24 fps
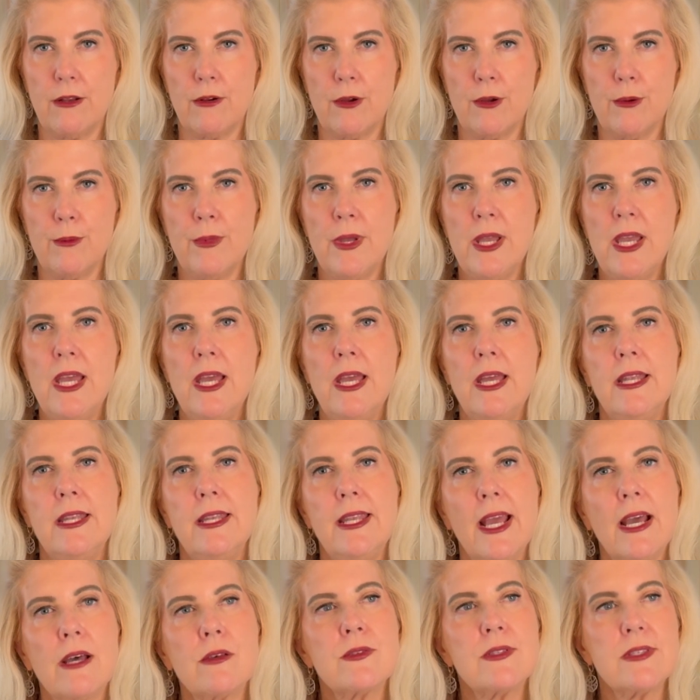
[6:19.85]
room.
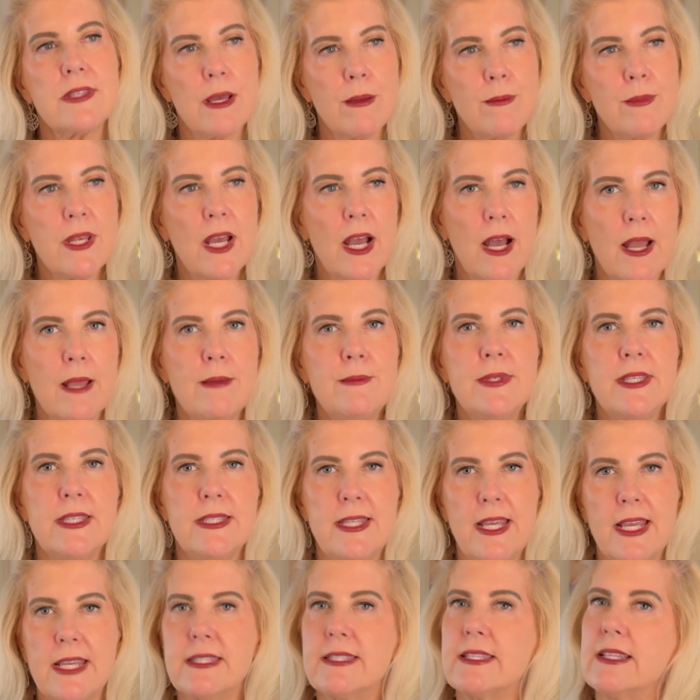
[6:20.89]
Now, sometimes it
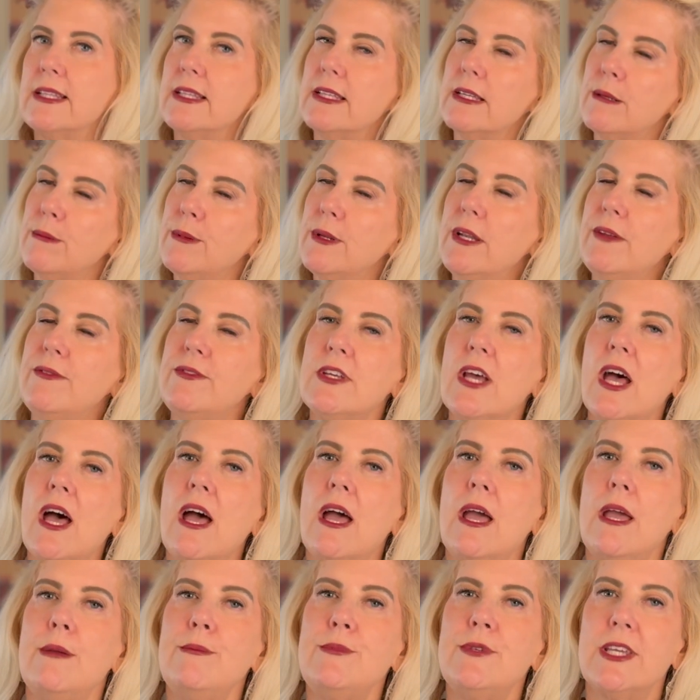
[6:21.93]
takes a little bit of
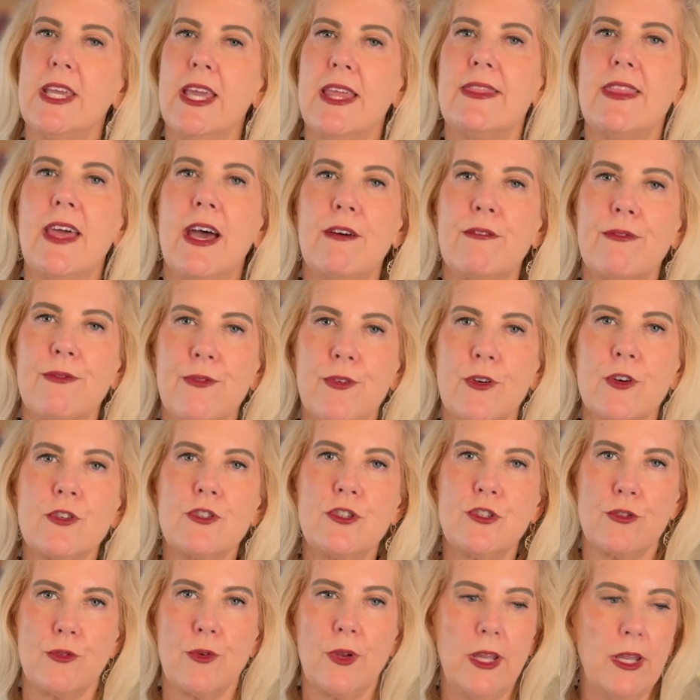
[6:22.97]
time to get that
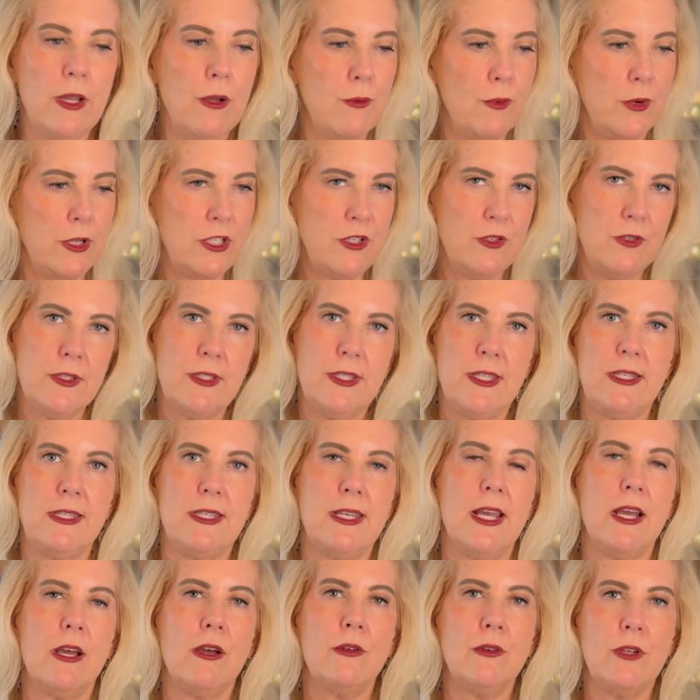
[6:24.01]
first drink when you sit
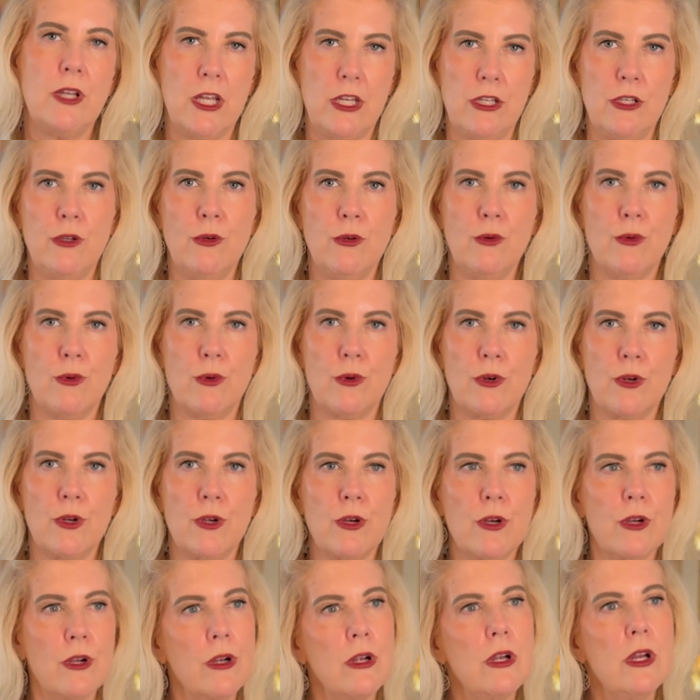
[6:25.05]
down and you
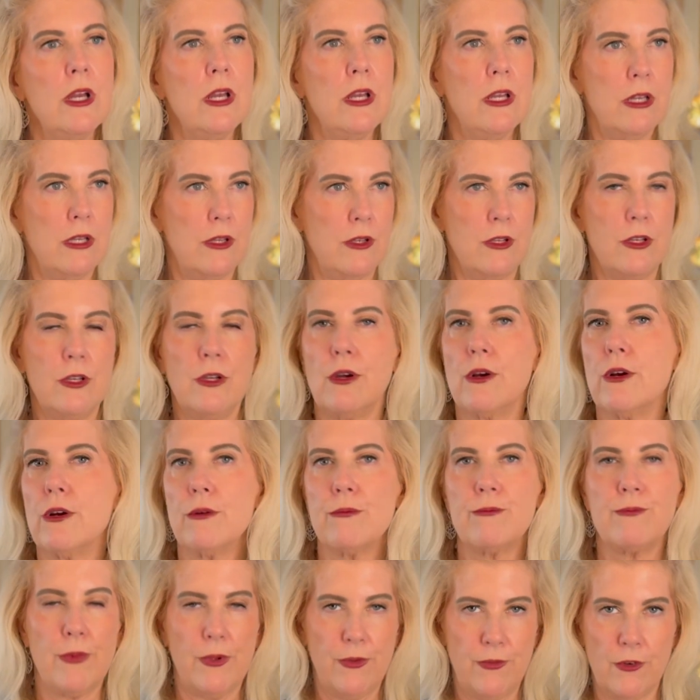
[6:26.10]
order
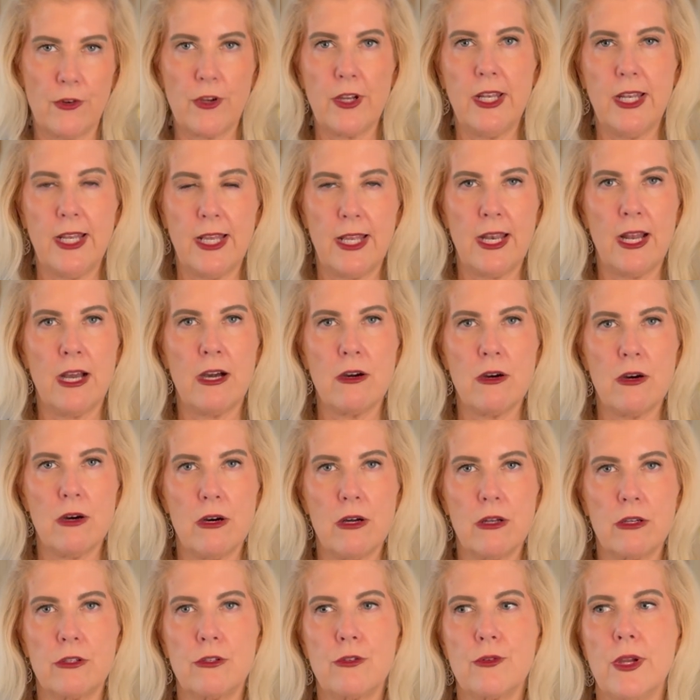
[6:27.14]
if you're getting an
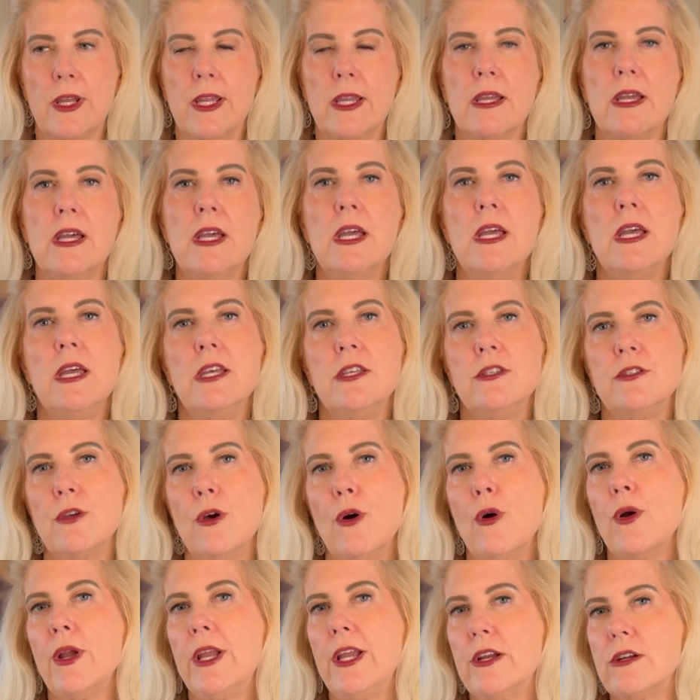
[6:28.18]
alcoholic drink.
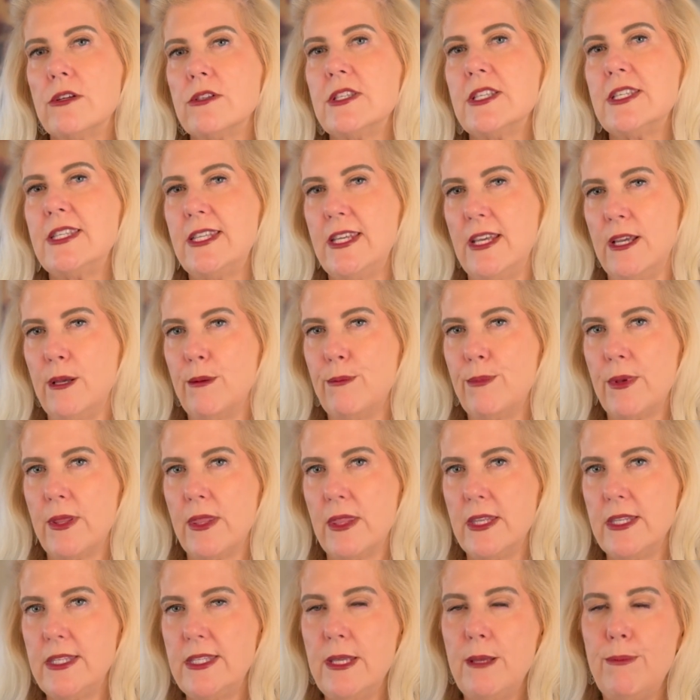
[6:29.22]
So here's a tip.
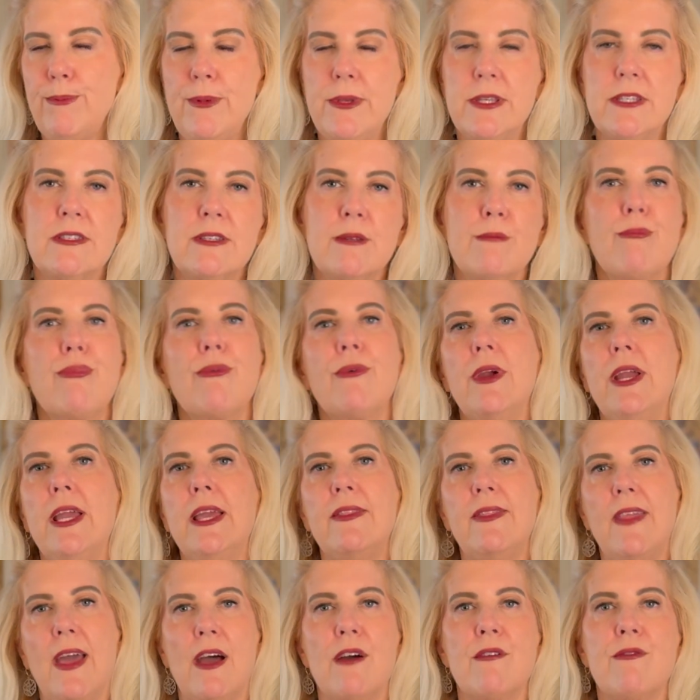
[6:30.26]
The tip is to
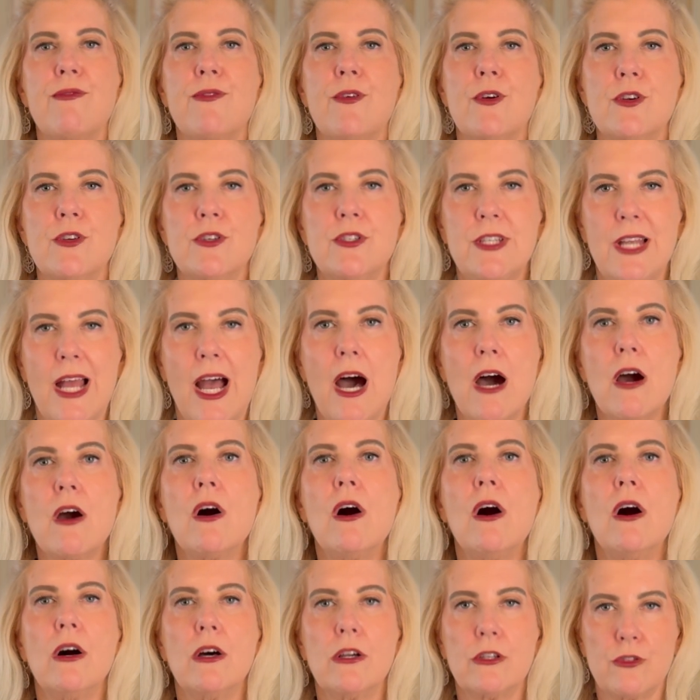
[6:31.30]
bring that first
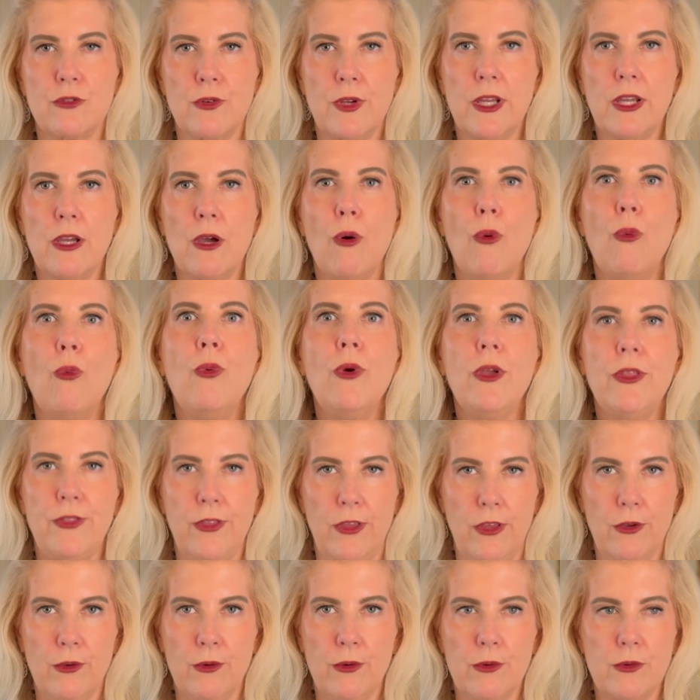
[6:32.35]
alcoholic drink with
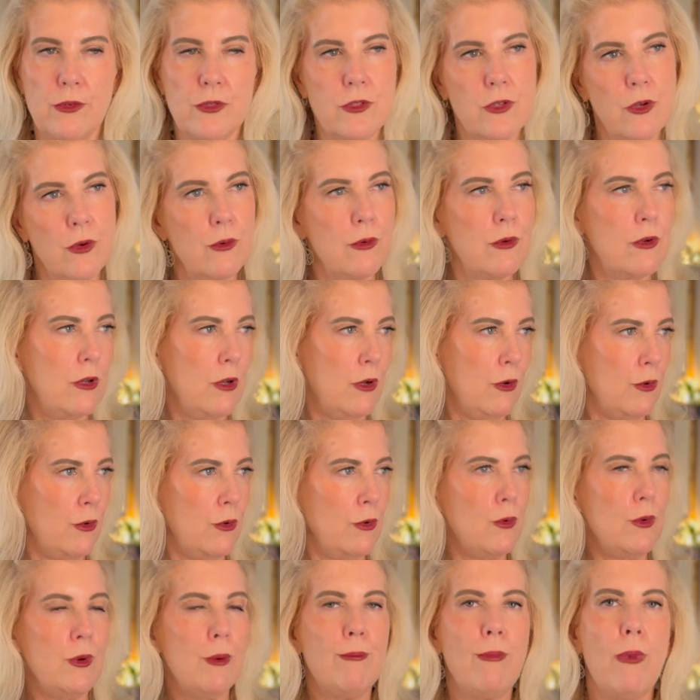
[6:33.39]
you. So go
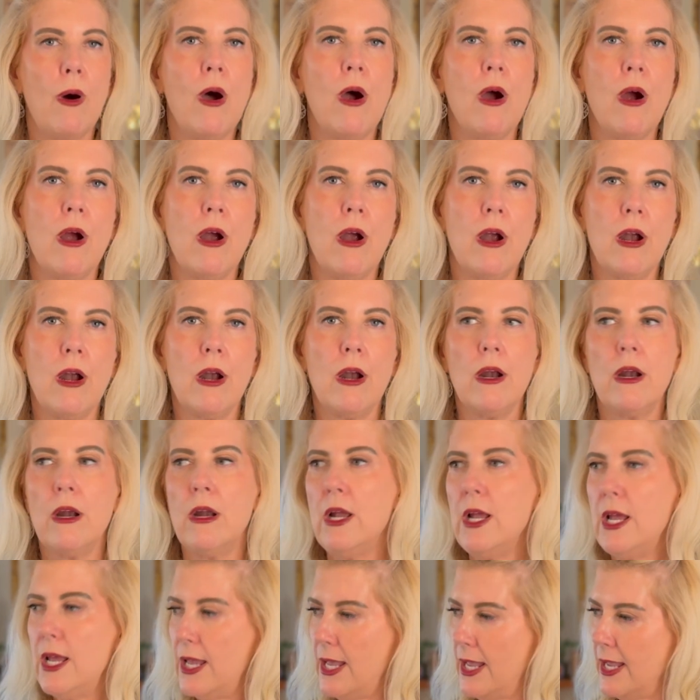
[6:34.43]
to a bar
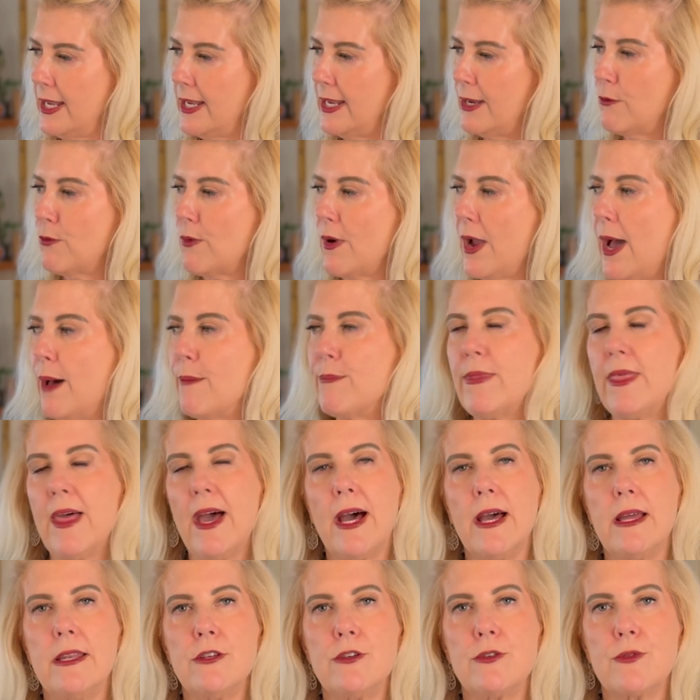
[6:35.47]
and grab
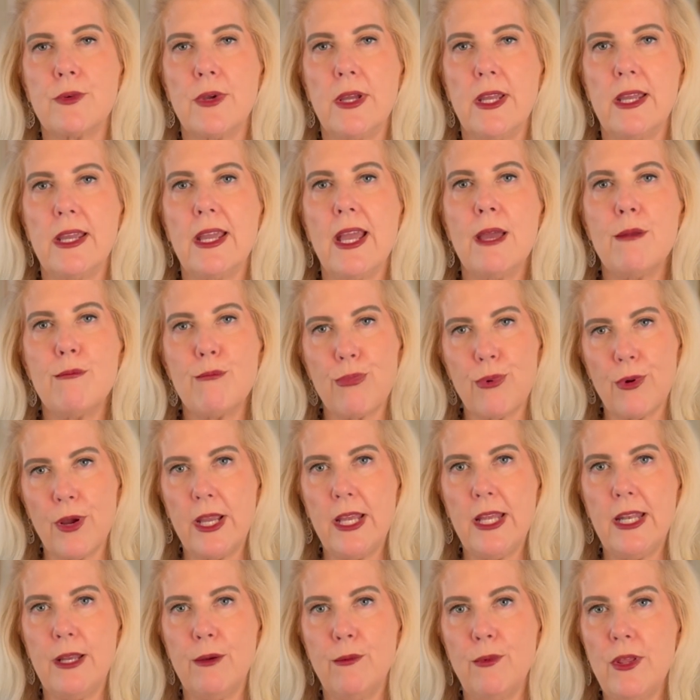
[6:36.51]
that drink and bring
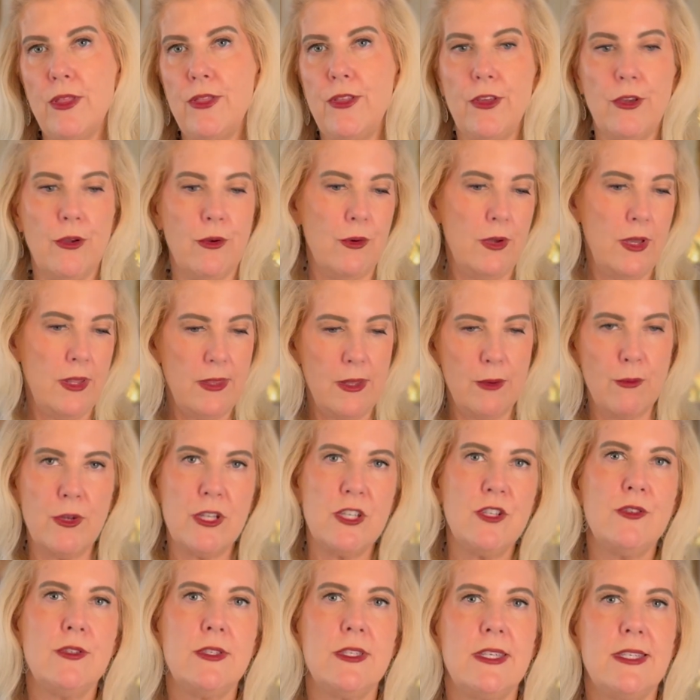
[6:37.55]
it in with you. And then when
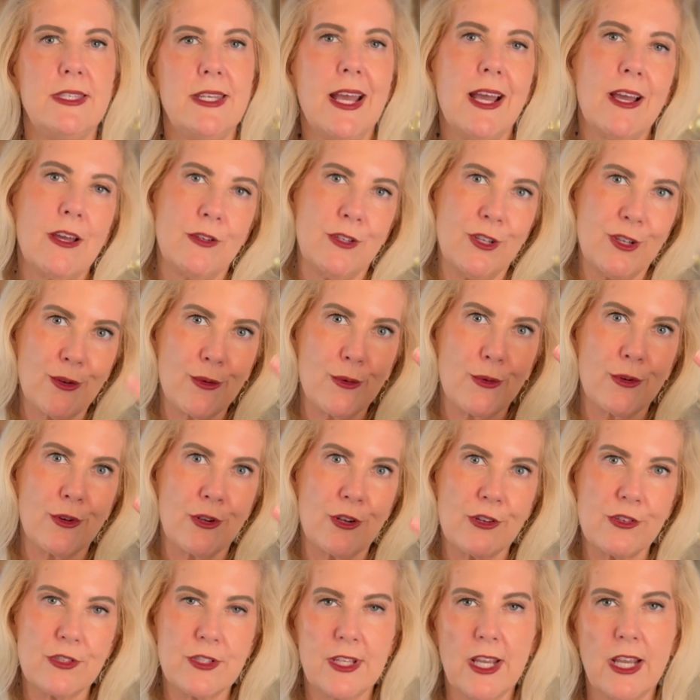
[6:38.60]
you sit down, you can order
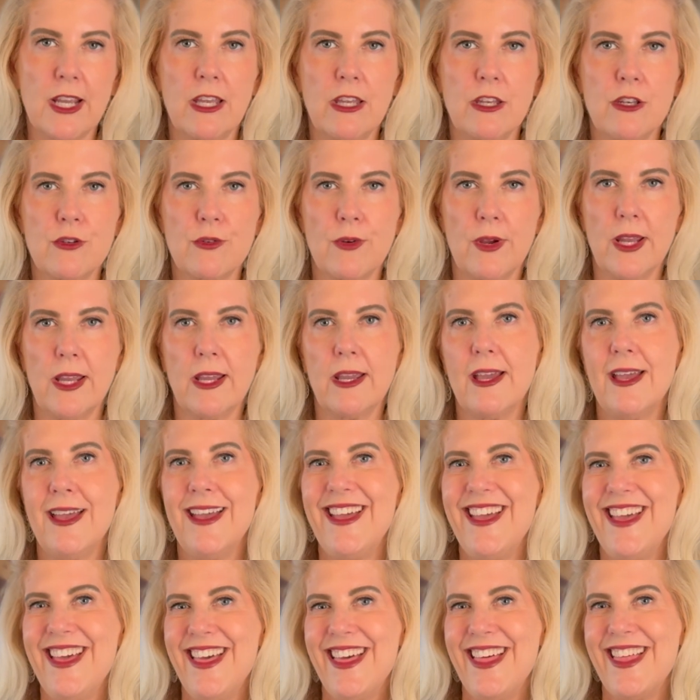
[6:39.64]
your second drink.
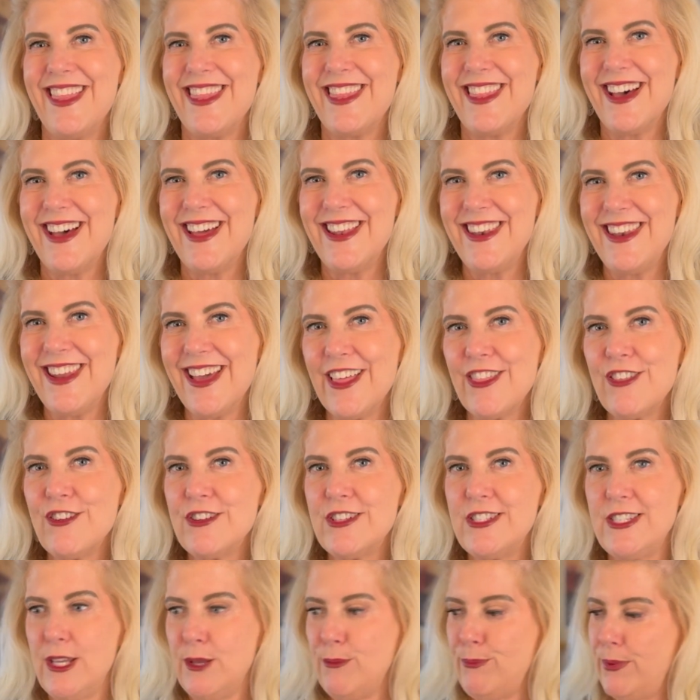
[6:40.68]
Another
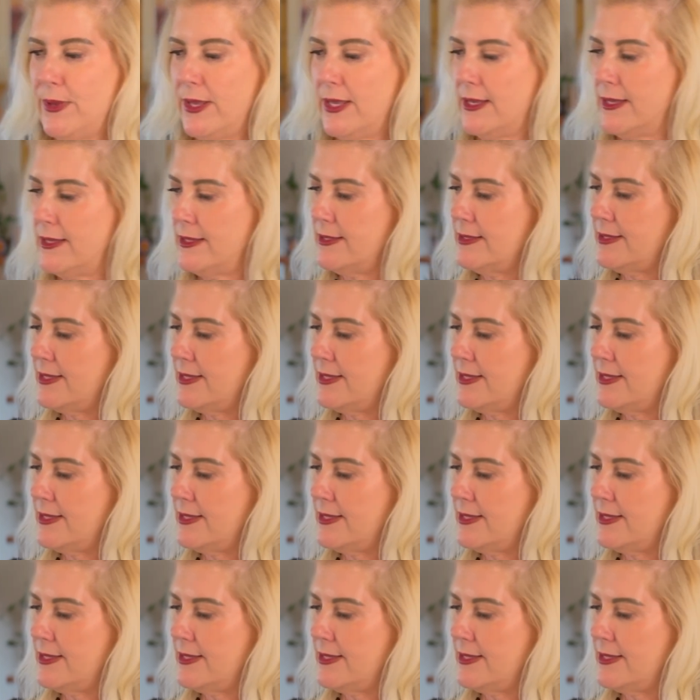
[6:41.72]
tip is